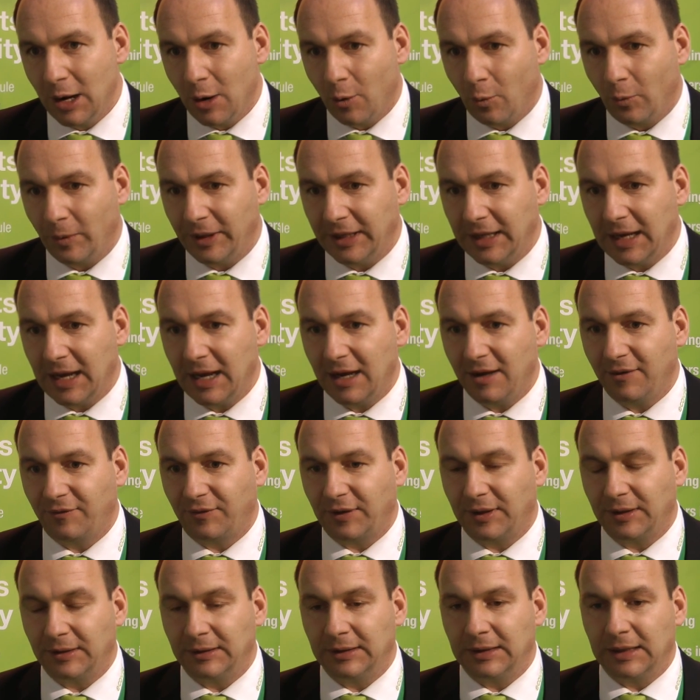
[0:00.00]
we have
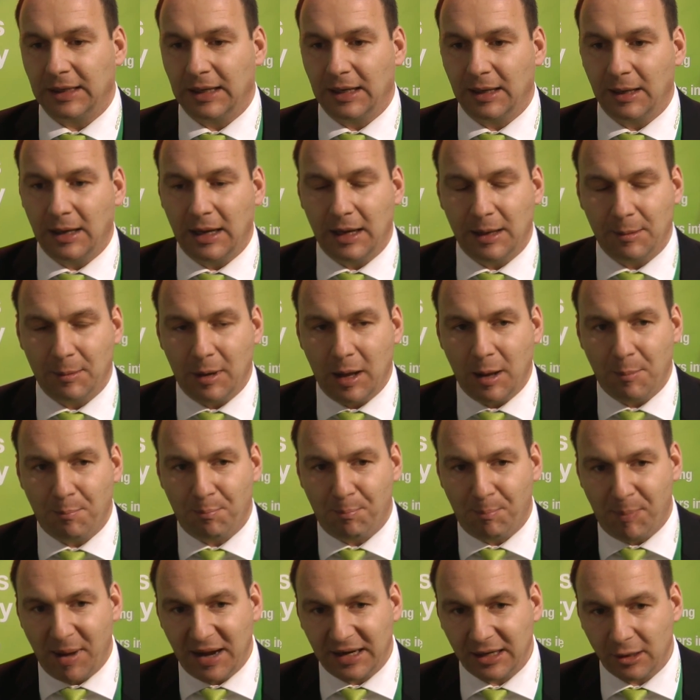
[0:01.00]
a
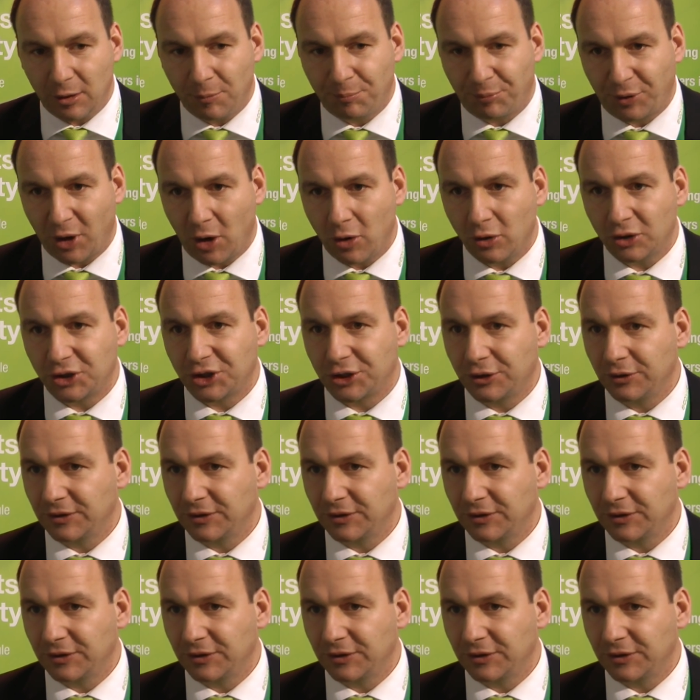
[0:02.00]
better approach to